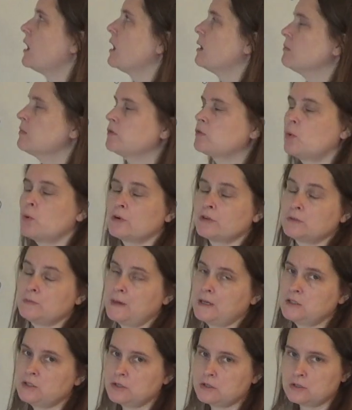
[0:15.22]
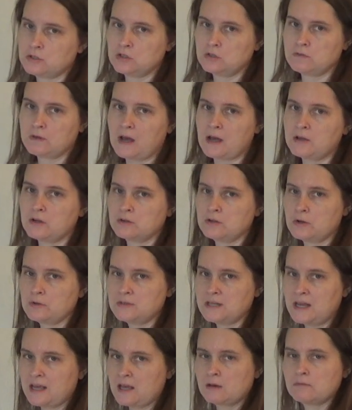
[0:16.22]
Of course, make sure that you've got your
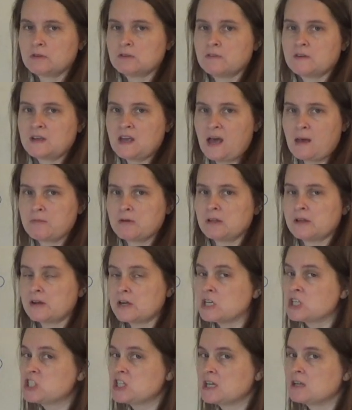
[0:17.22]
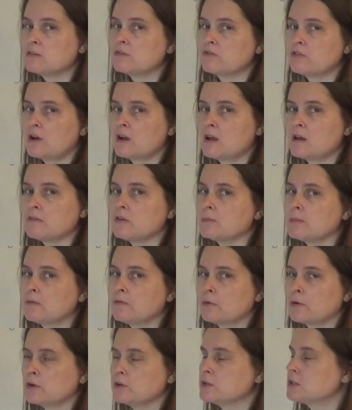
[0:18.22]
note-taking with vocabulary sheet in front of you
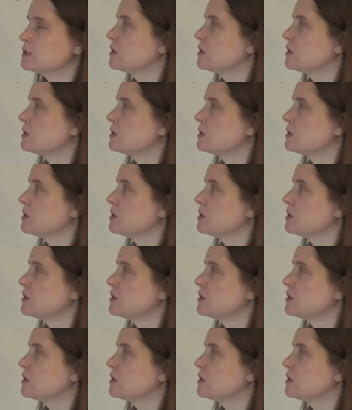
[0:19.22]
before you